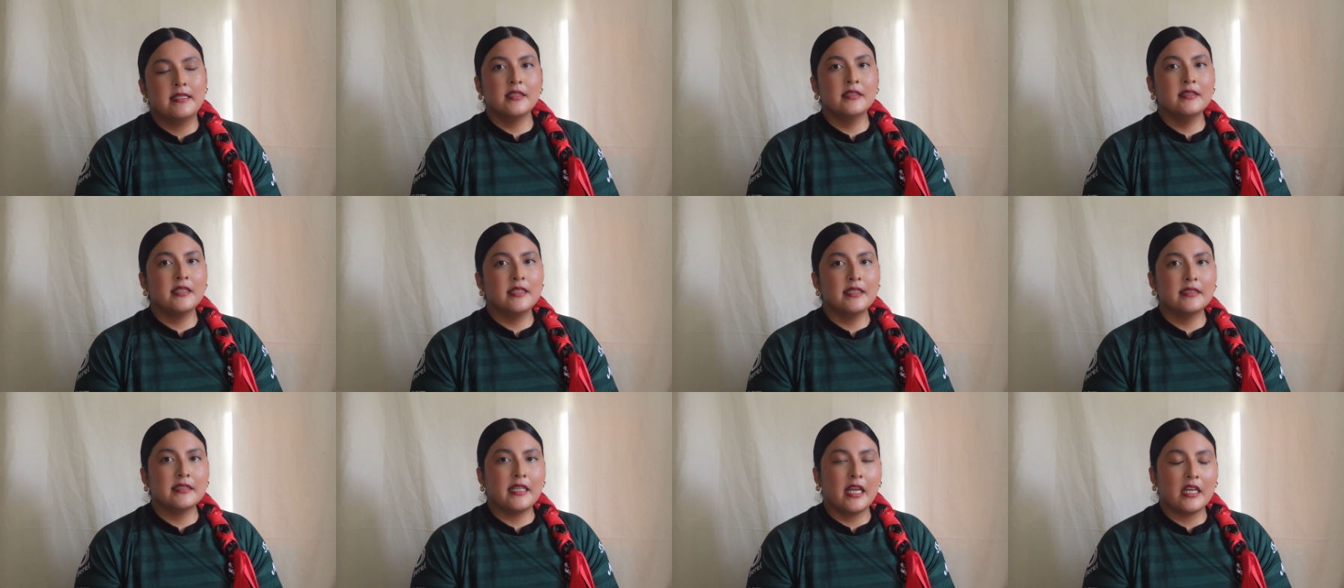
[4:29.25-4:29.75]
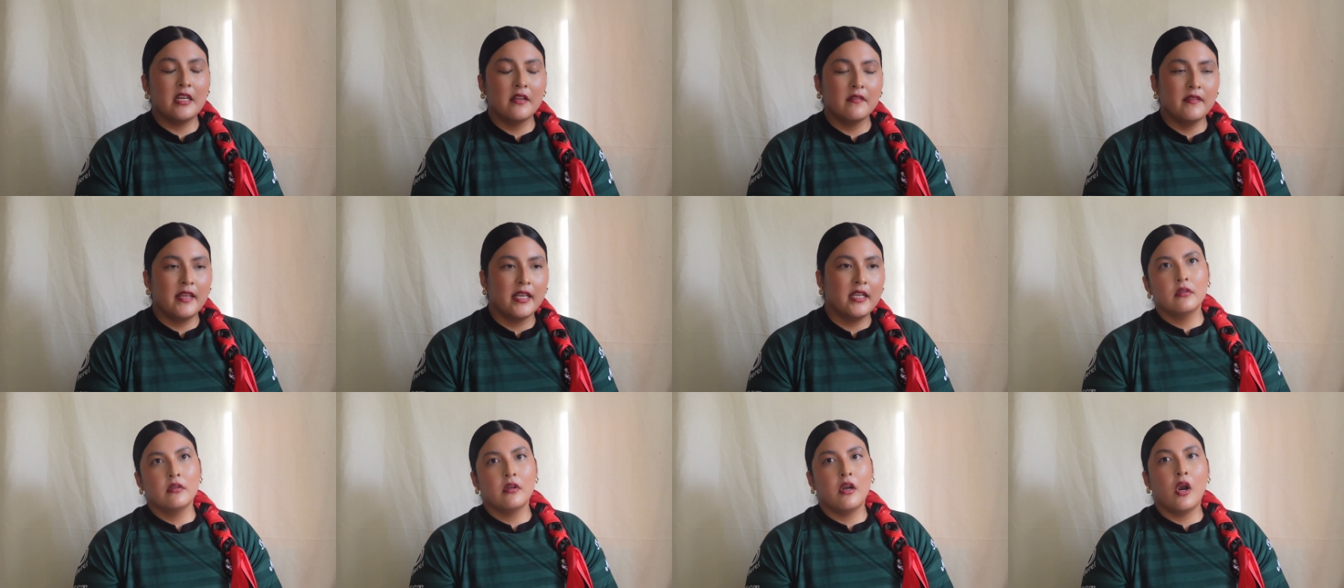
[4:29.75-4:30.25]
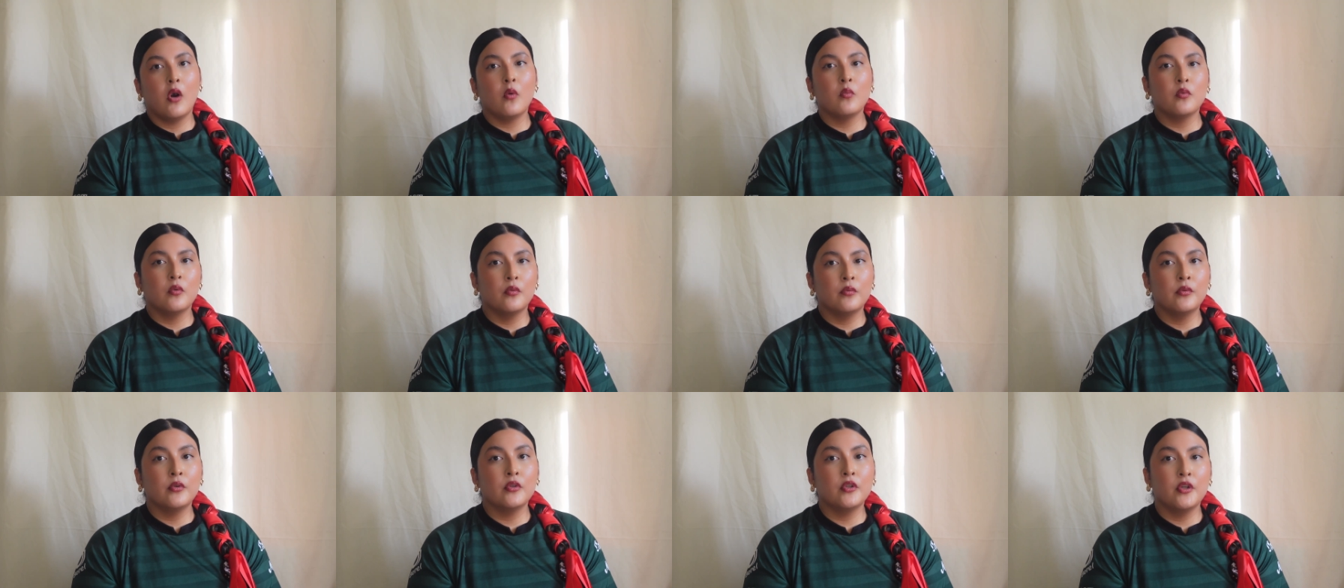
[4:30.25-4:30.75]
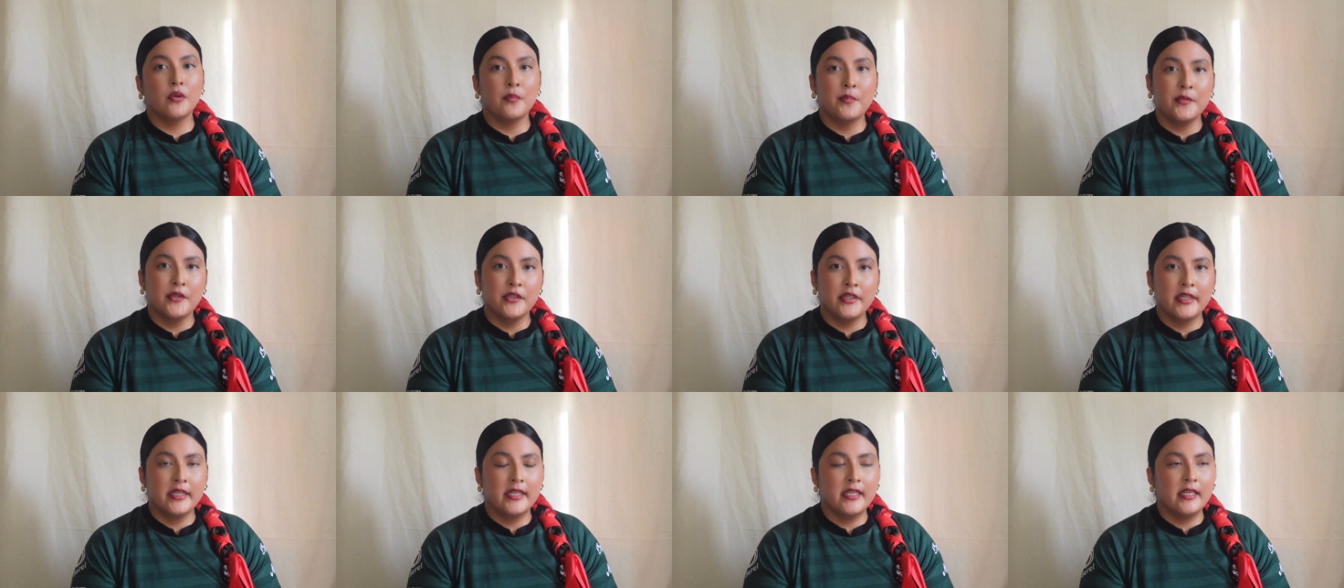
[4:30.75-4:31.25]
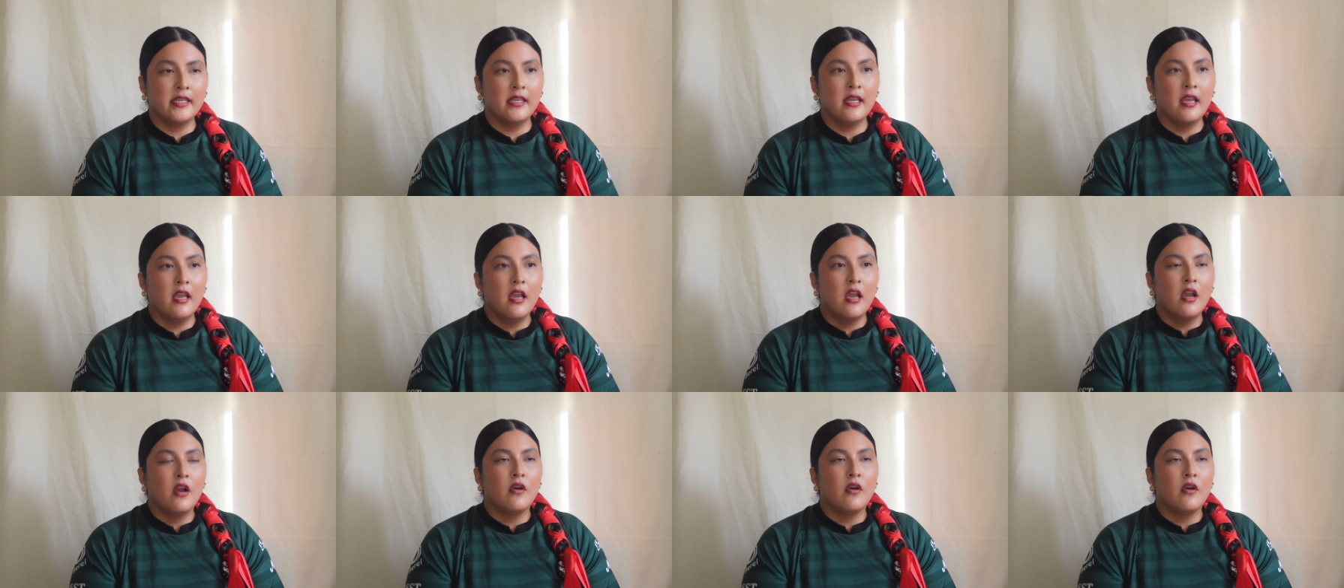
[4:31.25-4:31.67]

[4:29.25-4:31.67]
since it is kind of like a rural community,